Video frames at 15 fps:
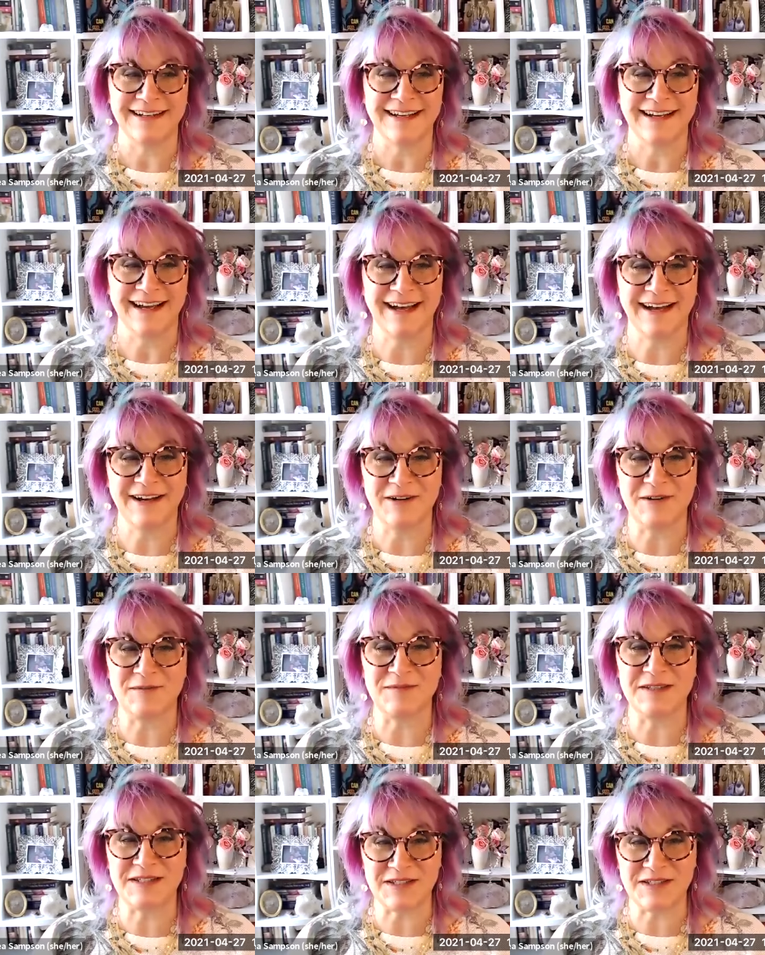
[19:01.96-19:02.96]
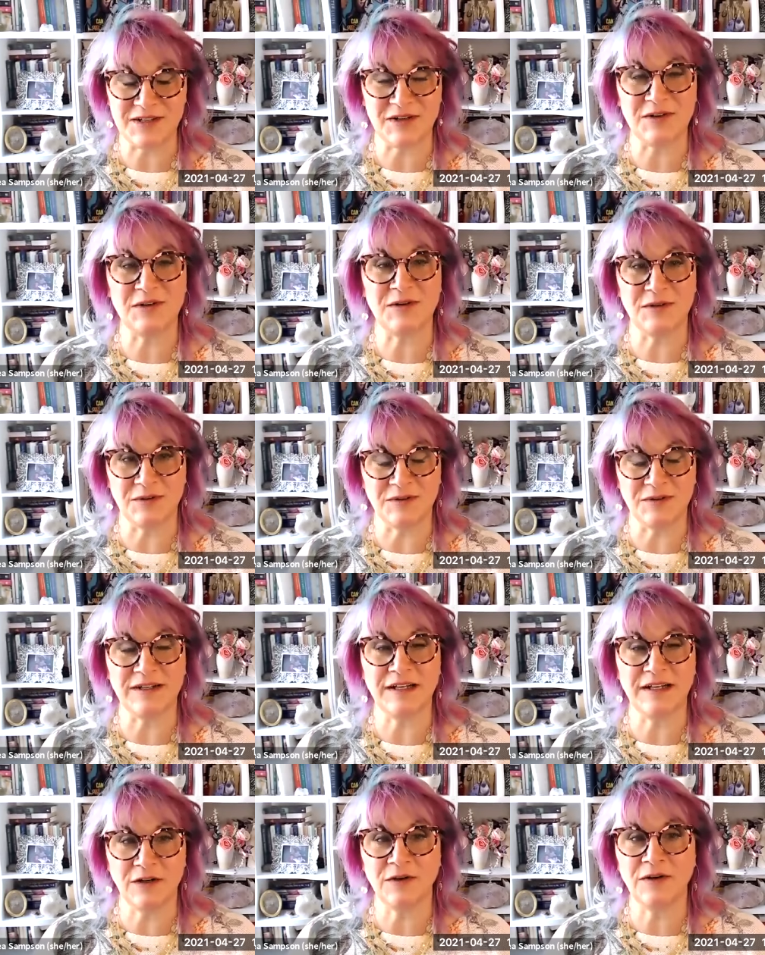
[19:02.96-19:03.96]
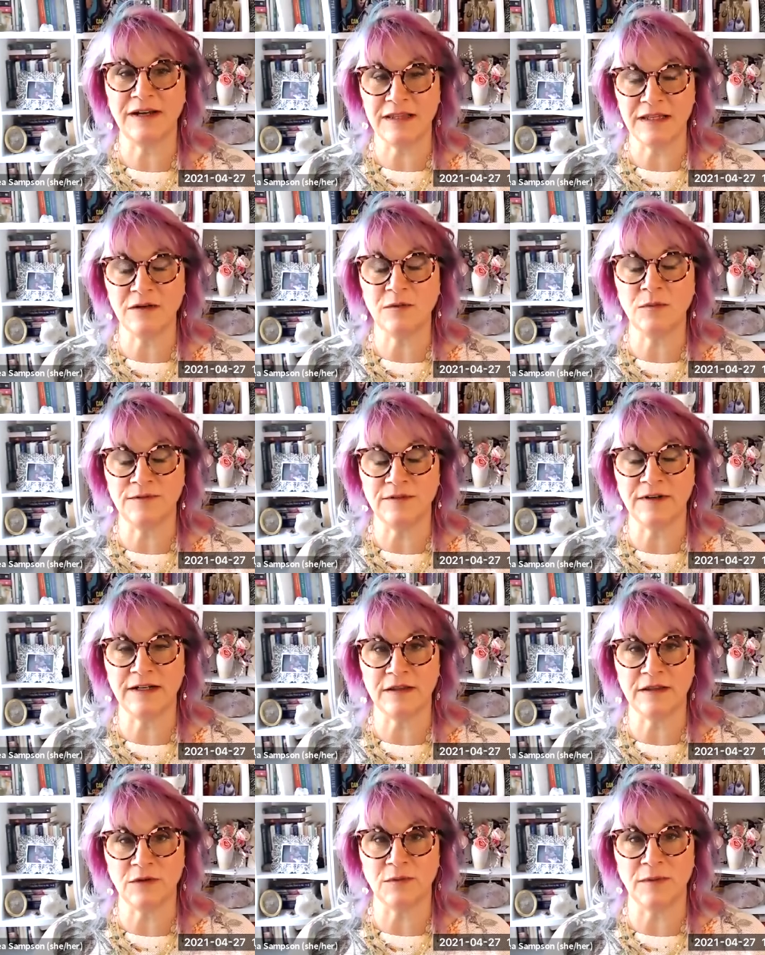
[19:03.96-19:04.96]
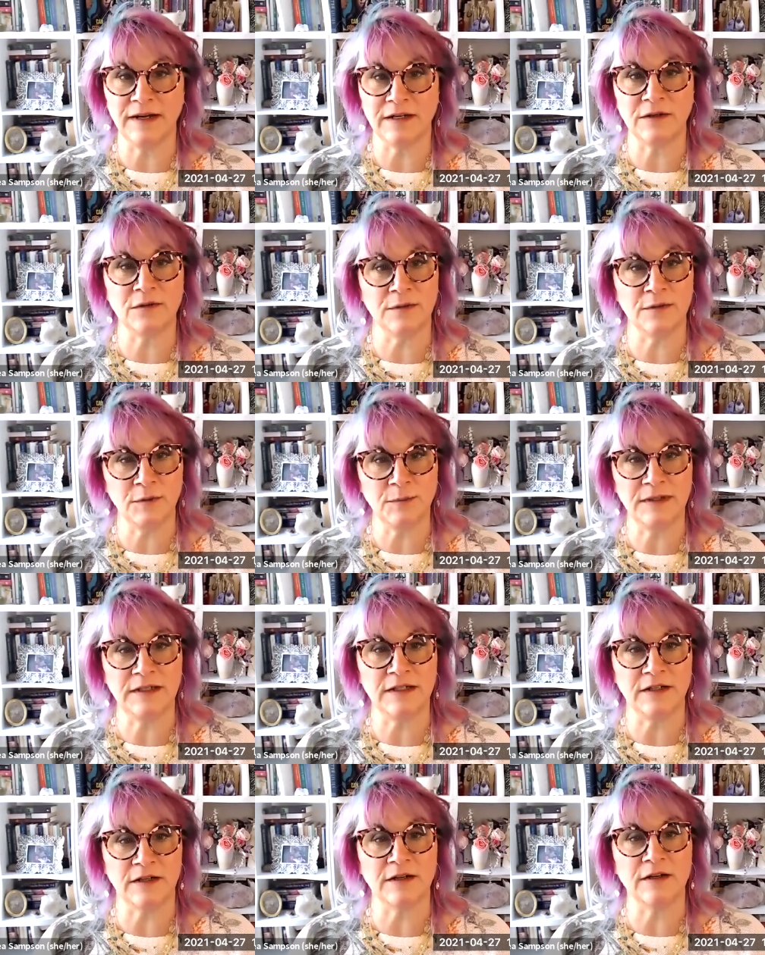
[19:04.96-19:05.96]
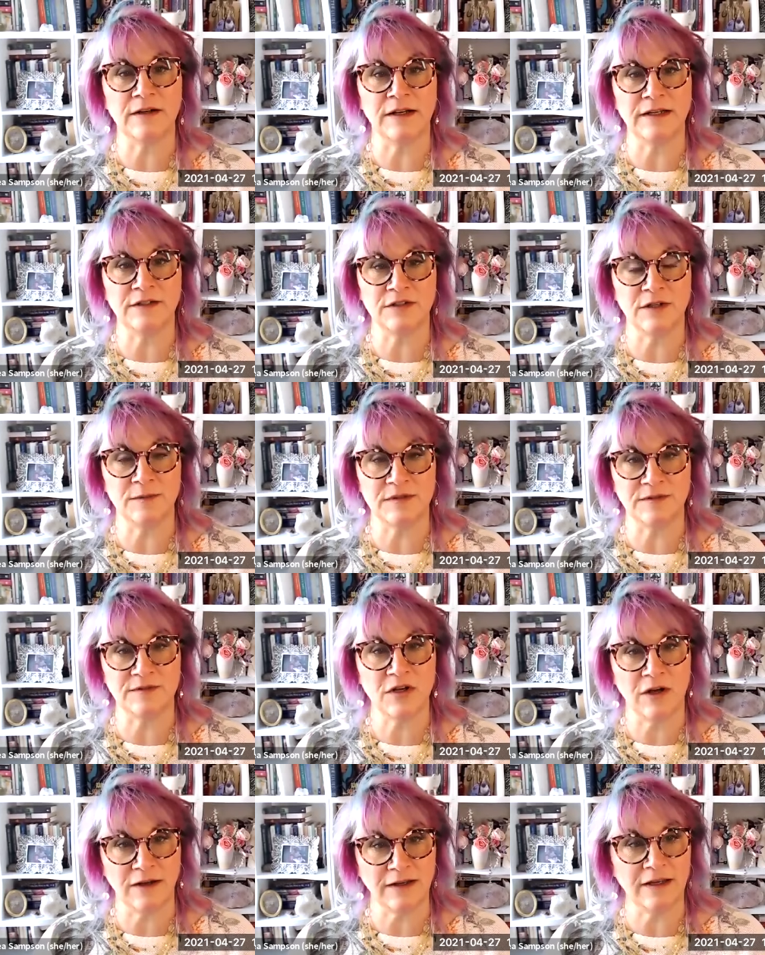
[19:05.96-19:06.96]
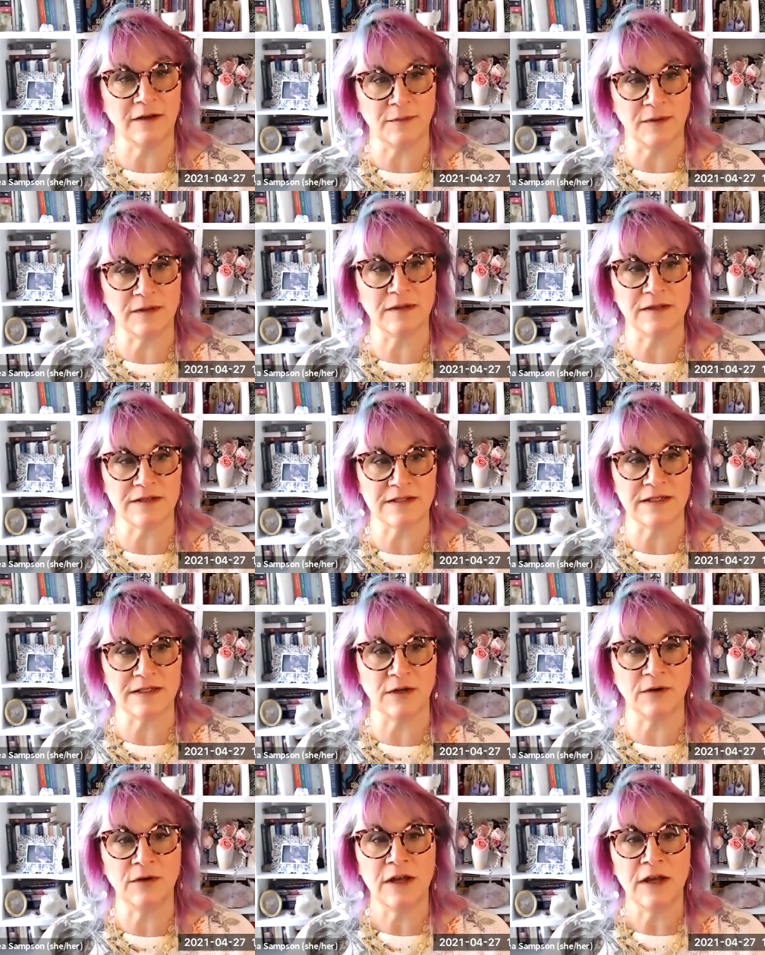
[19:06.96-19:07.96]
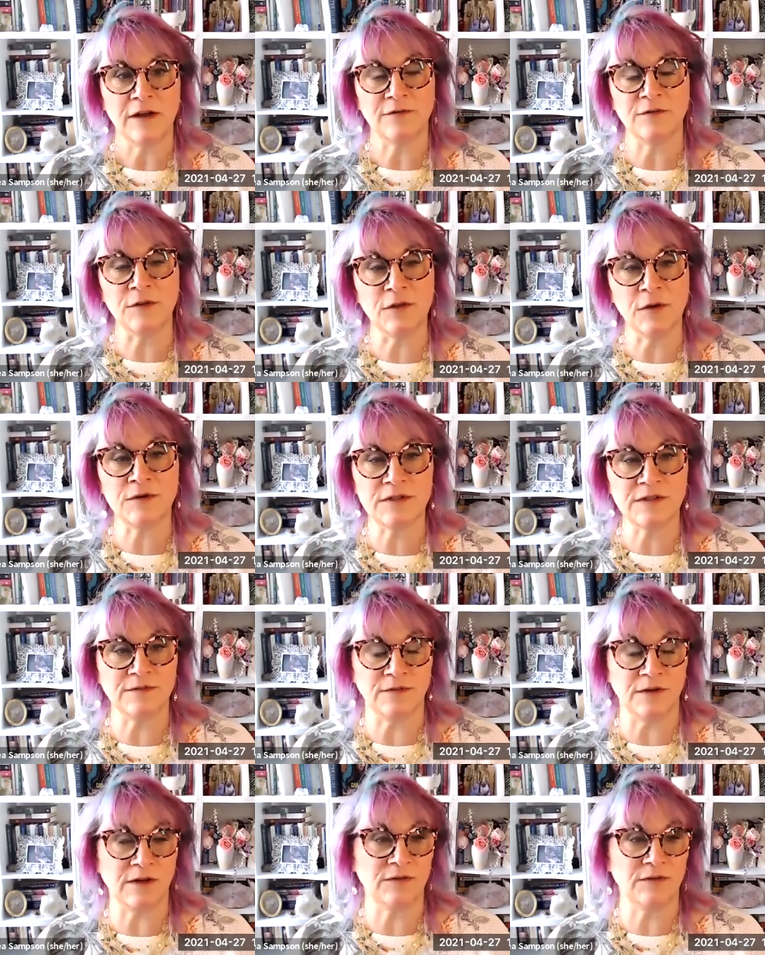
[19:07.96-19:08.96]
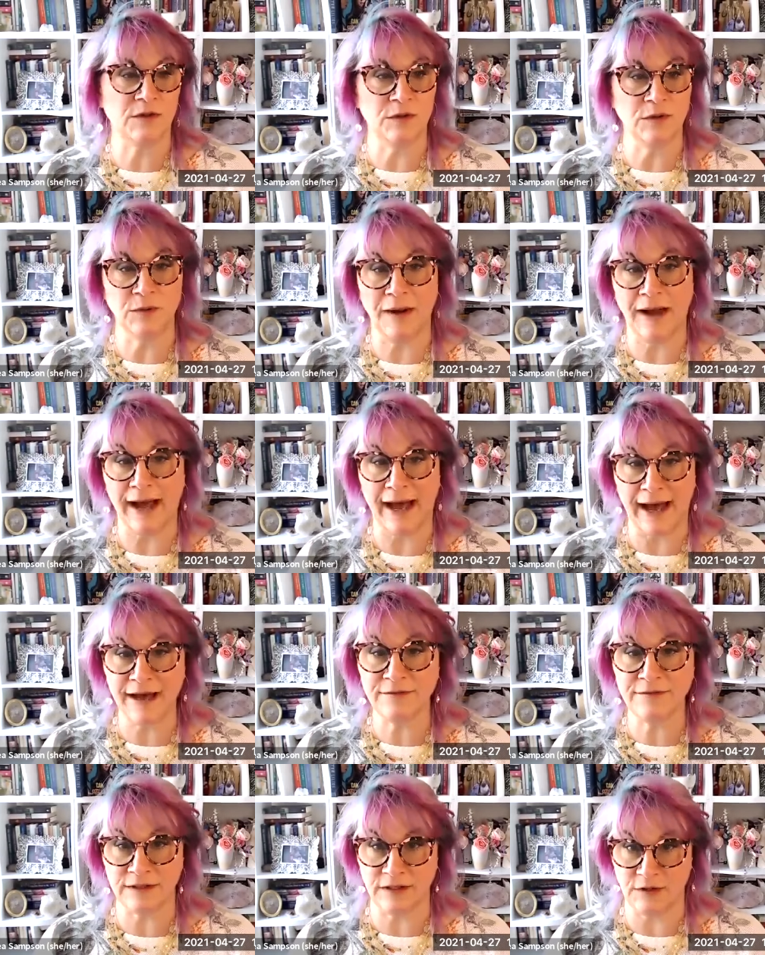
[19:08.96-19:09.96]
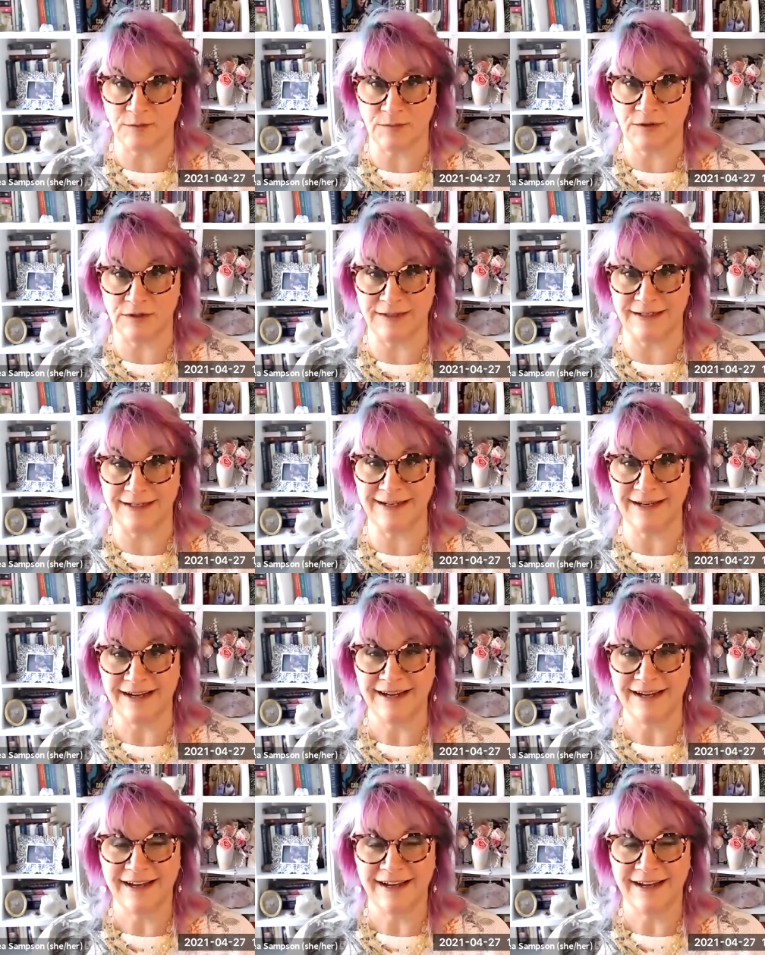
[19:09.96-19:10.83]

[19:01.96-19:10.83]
Nice. Um, so, you know, I think we've got the right group here in terms of talking about this, you know, for those of, of you who have a community,